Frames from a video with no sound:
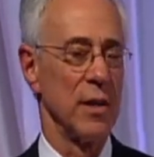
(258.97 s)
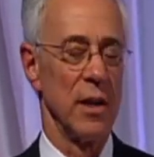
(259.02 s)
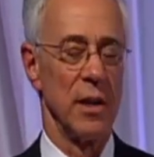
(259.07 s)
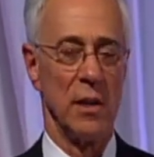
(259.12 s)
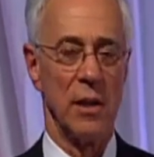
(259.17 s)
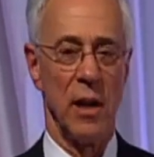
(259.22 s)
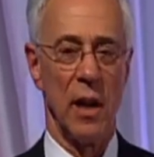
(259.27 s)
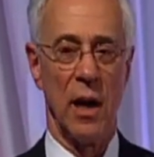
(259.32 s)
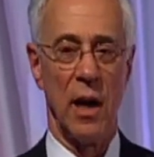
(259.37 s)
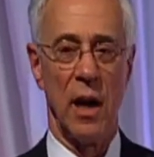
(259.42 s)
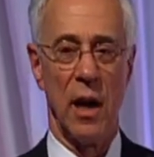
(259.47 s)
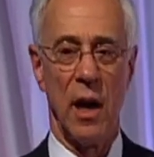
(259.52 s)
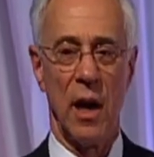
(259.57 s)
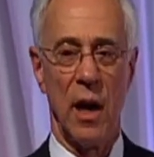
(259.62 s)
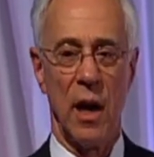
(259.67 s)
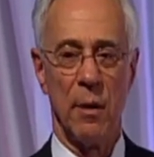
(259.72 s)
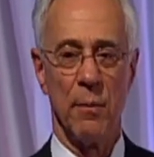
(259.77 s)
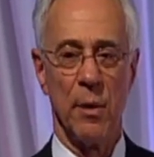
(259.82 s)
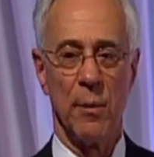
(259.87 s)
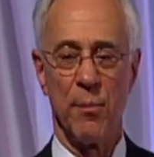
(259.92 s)
and I said,
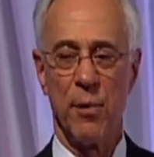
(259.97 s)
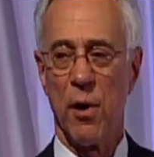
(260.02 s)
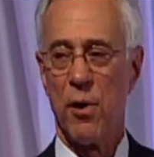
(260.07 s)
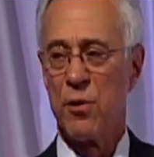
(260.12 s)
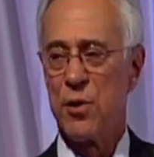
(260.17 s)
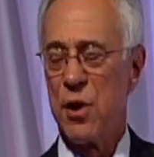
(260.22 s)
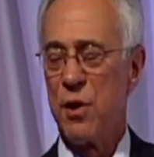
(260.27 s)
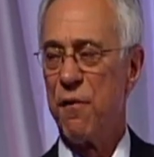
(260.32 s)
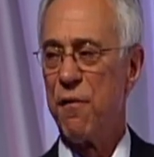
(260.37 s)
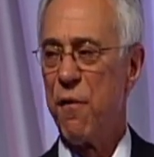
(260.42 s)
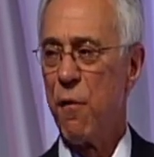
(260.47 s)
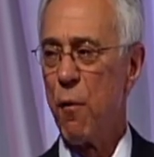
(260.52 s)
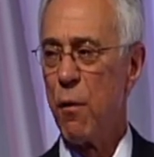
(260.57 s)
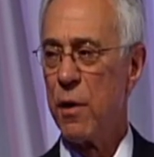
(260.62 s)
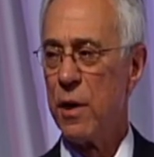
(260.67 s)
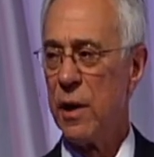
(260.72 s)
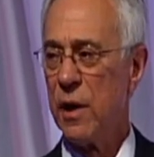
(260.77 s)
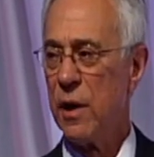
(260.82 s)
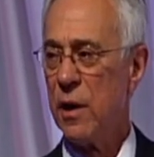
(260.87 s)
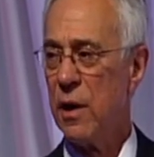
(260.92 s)
I'm approaching
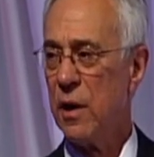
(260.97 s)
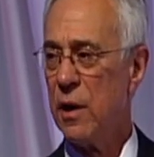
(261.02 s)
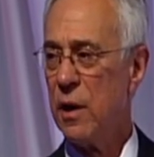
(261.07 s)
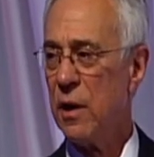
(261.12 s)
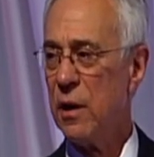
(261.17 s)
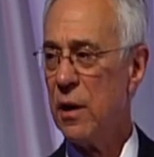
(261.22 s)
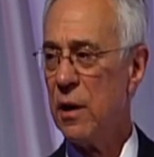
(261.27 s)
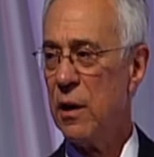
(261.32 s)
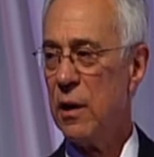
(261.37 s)
40.